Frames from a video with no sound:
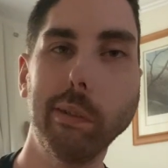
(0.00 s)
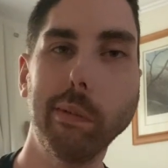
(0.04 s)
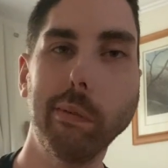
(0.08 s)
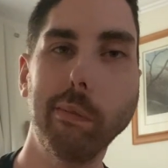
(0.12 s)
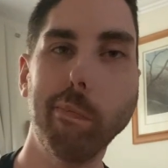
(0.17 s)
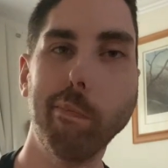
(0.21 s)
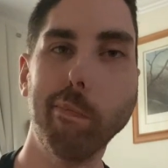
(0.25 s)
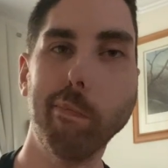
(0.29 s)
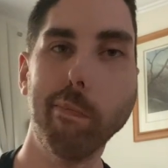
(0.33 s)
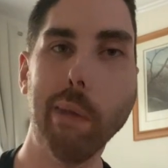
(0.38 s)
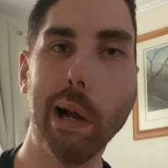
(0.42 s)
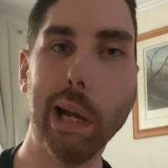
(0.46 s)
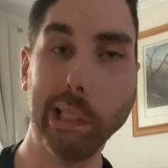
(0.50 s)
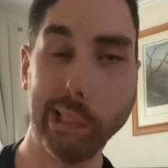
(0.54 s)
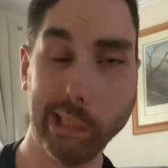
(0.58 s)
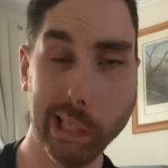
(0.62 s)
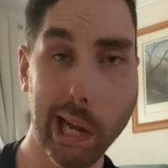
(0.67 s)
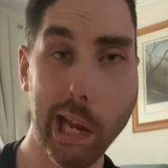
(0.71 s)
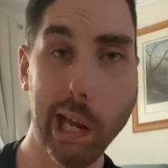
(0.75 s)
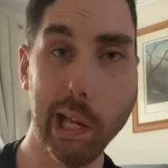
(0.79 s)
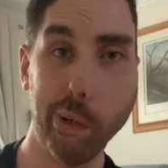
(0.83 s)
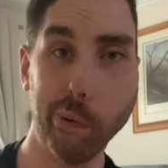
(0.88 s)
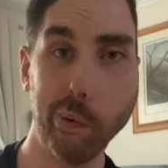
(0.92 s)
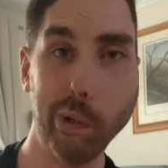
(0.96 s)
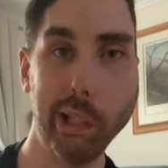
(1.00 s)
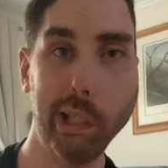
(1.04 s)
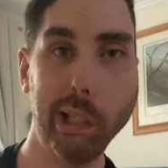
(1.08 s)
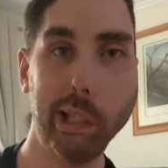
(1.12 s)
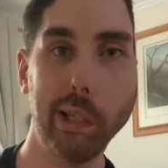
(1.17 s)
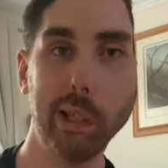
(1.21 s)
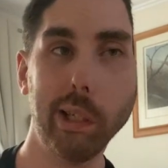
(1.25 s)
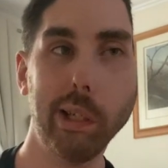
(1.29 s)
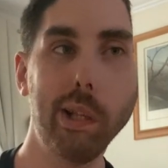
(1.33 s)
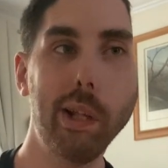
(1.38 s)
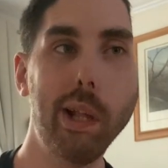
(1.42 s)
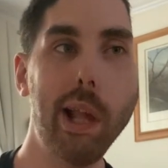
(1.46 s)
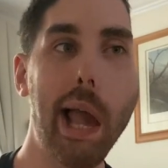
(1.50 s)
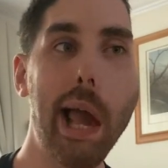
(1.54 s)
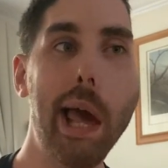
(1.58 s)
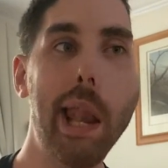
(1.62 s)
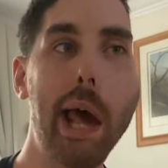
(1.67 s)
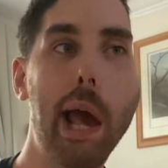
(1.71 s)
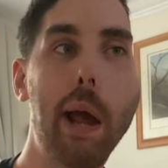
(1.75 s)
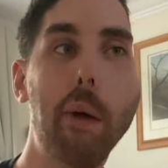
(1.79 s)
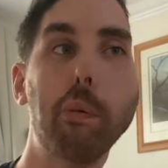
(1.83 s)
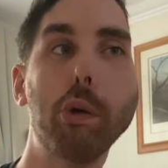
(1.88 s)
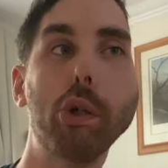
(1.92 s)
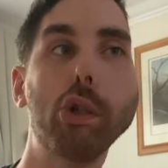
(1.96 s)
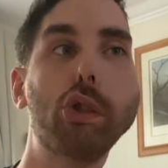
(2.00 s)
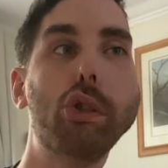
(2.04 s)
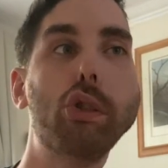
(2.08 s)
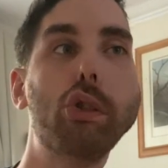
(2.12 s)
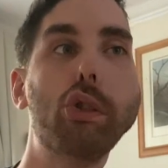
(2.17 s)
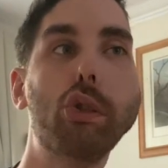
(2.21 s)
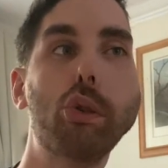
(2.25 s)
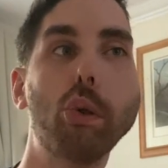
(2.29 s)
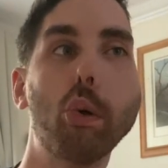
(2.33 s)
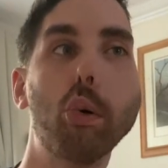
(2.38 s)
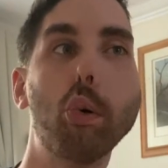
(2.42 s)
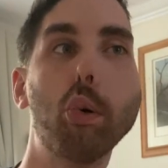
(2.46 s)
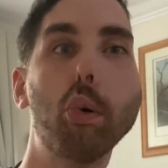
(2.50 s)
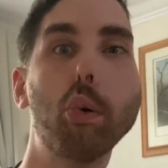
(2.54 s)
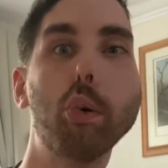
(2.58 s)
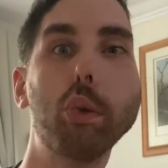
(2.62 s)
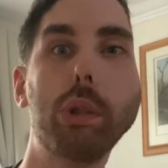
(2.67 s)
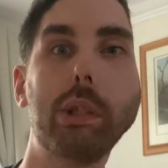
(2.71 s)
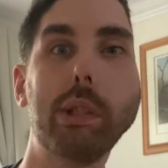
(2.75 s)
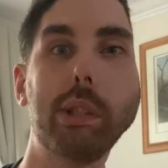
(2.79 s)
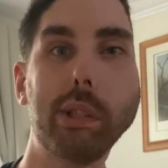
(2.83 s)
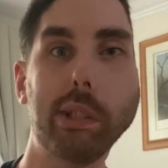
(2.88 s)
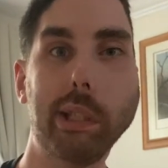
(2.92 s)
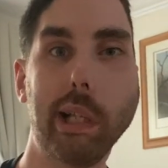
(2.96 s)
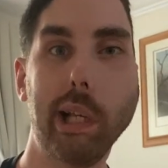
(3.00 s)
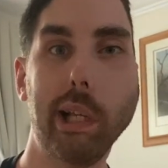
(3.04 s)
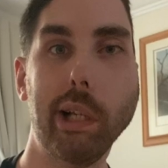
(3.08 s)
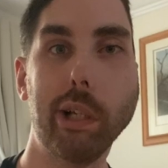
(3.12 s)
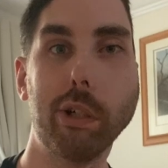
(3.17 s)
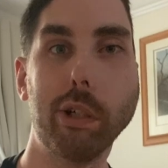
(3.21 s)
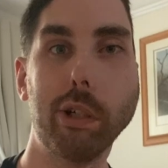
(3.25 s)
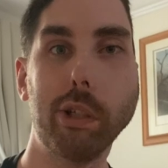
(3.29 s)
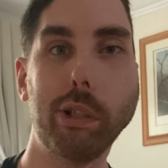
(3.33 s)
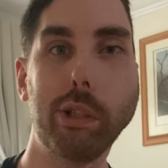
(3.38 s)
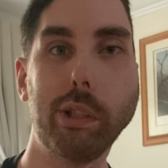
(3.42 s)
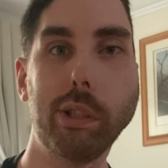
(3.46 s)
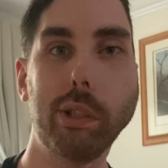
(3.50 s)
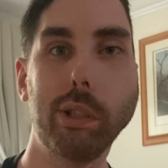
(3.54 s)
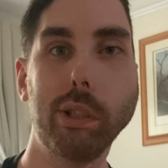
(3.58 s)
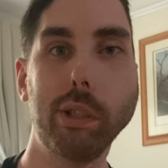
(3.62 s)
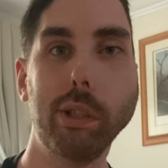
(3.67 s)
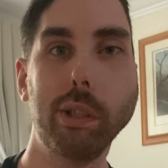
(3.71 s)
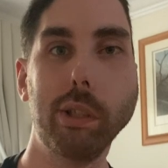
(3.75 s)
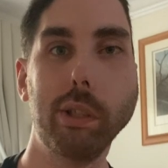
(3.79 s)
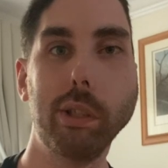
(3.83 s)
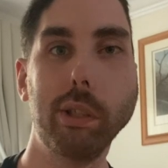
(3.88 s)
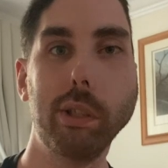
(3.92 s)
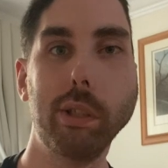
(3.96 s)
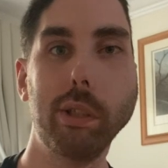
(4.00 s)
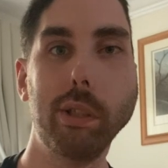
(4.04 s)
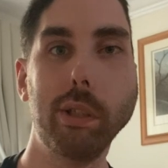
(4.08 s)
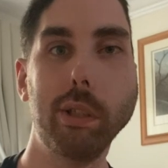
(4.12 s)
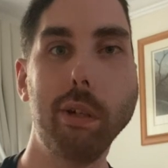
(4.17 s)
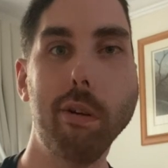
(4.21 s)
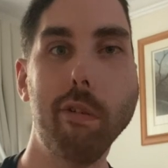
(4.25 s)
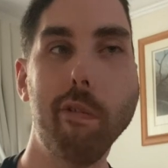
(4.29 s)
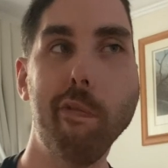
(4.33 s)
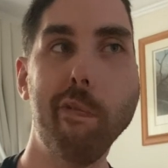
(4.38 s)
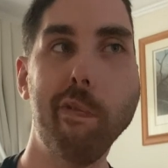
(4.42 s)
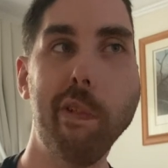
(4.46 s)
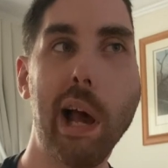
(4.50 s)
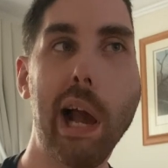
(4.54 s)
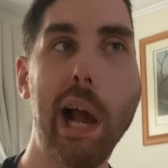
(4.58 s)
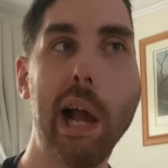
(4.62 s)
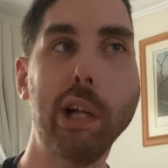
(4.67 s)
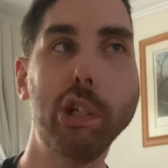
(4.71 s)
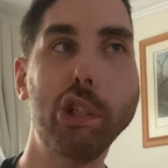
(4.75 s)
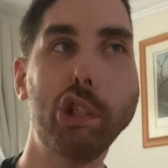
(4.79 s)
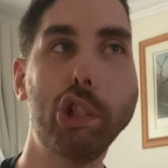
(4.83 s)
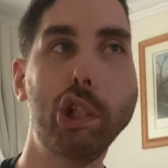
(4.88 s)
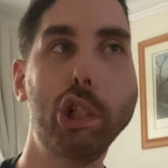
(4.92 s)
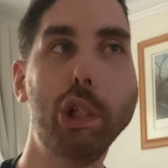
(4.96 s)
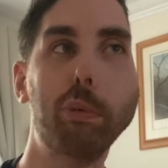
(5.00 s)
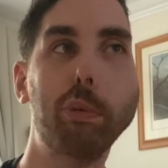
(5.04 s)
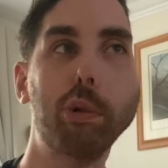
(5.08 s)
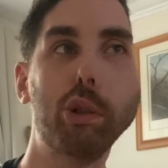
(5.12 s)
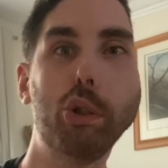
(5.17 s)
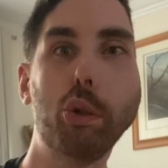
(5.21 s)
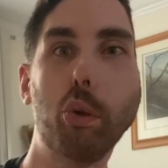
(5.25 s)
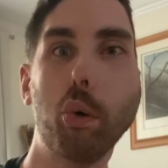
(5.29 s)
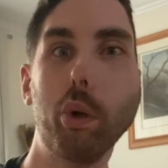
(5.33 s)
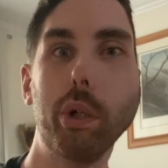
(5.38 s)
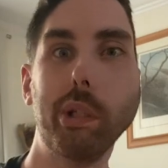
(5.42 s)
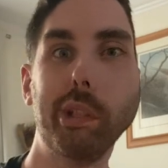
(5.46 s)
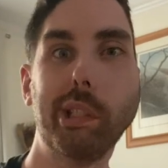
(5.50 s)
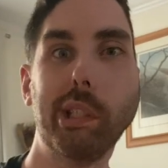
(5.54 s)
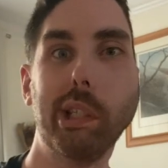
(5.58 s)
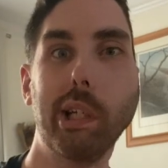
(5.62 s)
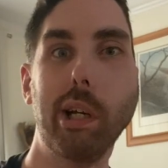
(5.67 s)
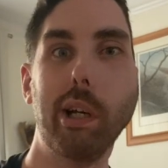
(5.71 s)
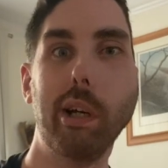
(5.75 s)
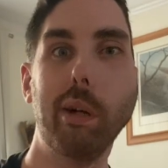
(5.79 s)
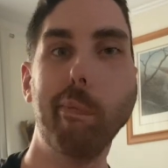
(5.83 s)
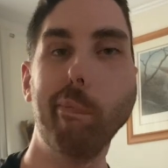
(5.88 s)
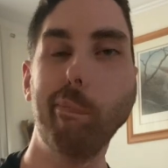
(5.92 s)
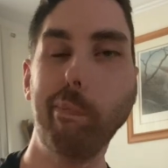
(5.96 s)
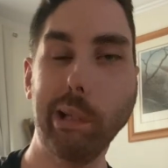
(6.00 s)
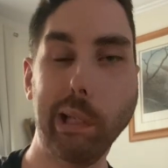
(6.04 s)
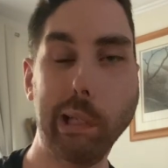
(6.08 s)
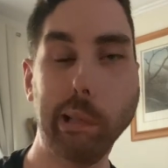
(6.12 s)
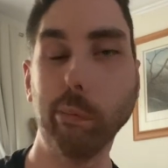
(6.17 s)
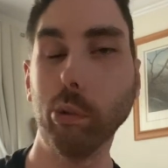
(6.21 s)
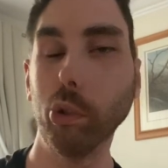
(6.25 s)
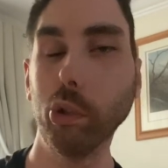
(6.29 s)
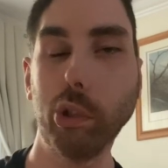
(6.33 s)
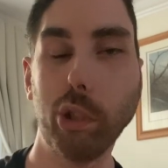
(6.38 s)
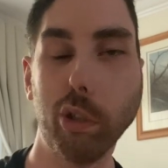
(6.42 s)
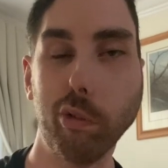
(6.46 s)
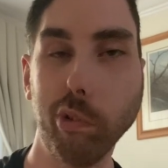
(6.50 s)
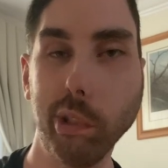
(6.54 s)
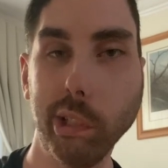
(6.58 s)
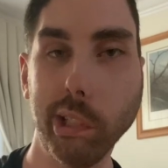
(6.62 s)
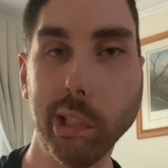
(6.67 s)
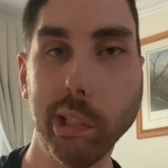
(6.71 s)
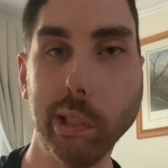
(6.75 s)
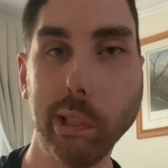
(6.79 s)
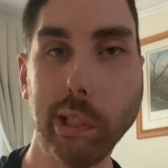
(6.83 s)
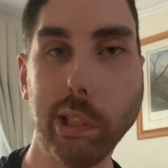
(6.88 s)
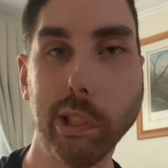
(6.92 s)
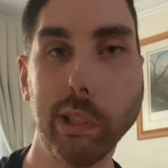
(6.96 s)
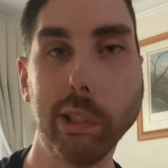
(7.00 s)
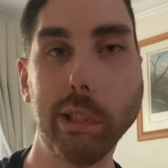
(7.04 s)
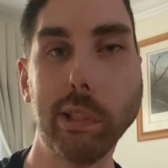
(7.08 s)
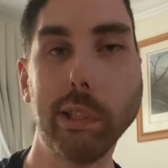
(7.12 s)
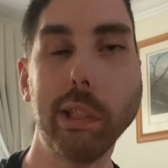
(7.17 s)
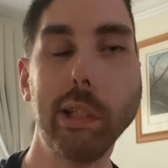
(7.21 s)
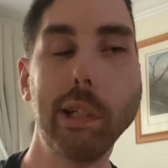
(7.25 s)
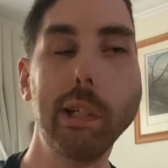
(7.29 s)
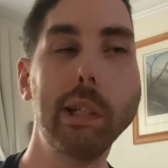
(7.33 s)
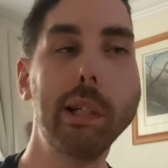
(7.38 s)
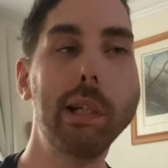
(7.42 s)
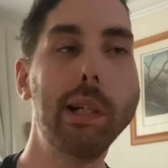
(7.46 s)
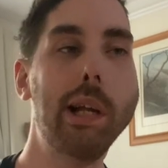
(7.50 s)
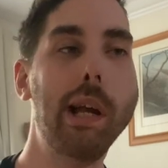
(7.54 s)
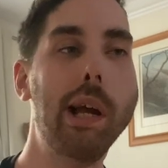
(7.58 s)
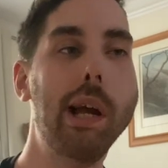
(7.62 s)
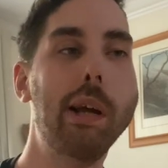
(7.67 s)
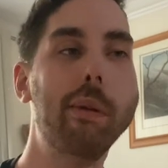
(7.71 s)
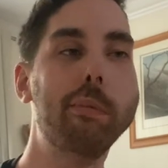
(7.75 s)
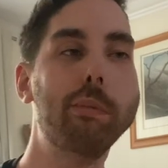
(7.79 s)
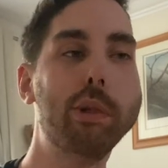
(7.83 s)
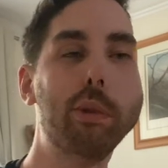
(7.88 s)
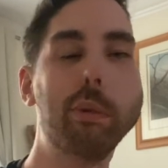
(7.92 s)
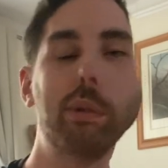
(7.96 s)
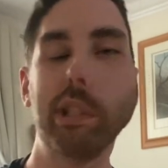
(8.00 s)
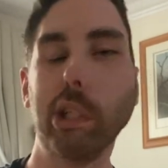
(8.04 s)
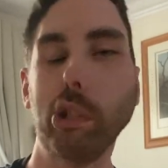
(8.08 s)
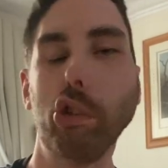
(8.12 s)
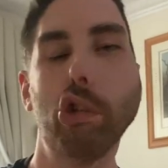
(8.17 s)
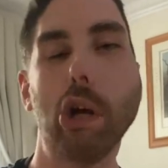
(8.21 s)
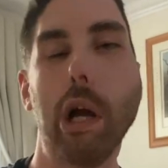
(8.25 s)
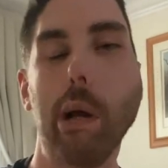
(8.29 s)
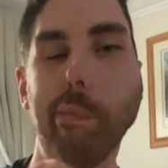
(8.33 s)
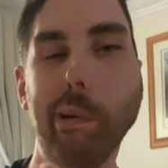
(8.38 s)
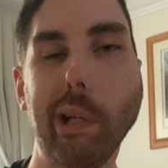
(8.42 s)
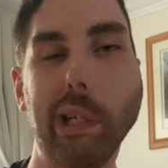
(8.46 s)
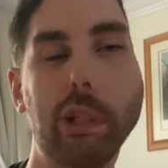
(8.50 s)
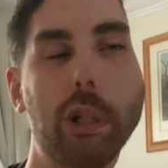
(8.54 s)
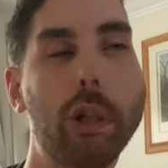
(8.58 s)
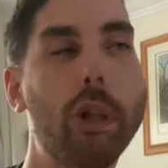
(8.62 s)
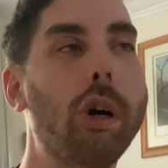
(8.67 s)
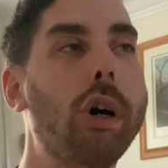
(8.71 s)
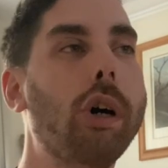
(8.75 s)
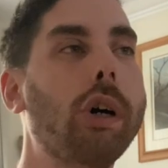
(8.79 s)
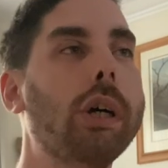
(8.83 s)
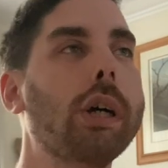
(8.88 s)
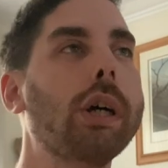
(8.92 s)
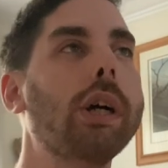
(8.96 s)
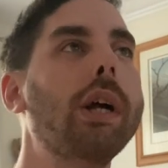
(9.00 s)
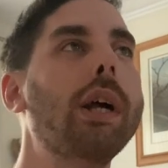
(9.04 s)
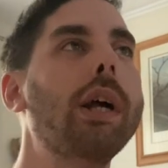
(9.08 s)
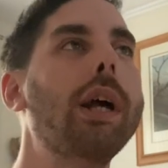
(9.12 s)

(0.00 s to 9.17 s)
my diary, and I was so scared that she was going to be able to read it because she was like trying to pick the lock.